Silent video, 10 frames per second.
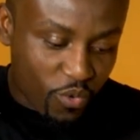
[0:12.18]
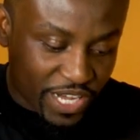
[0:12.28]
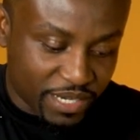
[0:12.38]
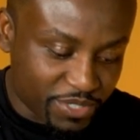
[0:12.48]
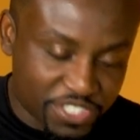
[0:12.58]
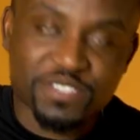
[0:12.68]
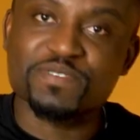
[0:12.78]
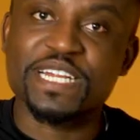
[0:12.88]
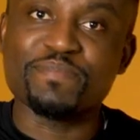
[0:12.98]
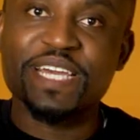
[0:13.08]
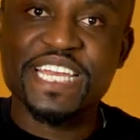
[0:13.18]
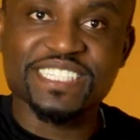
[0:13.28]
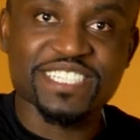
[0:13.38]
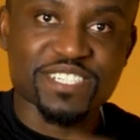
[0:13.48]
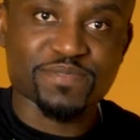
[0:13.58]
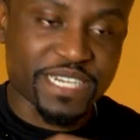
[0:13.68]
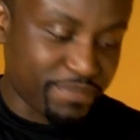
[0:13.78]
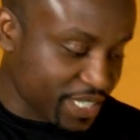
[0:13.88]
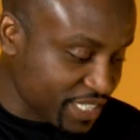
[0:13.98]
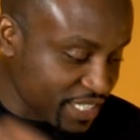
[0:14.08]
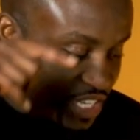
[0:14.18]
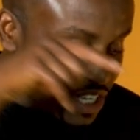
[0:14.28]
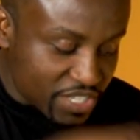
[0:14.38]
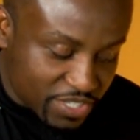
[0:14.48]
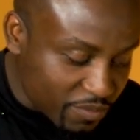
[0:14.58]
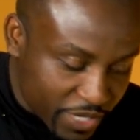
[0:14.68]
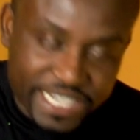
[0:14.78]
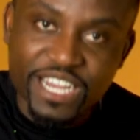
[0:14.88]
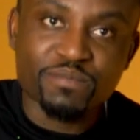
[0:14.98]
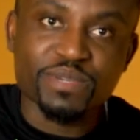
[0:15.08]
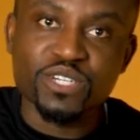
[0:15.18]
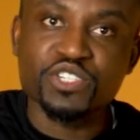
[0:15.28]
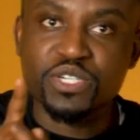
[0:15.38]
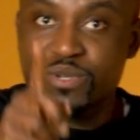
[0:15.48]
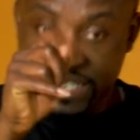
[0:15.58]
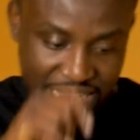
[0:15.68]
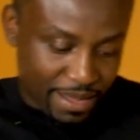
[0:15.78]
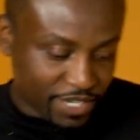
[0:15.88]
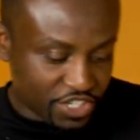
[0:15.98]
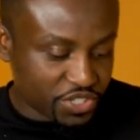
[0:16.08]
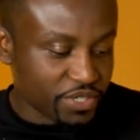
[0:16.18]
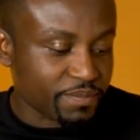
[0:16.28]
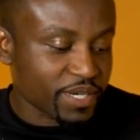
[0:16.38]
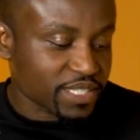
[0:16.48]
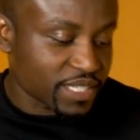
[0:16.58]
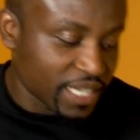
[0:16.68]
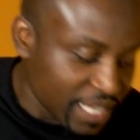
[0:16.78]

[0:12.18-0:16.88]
I welcome you to subscribe by hitting the subscribe button somewhere down below. You know what? I'm going to show you the button.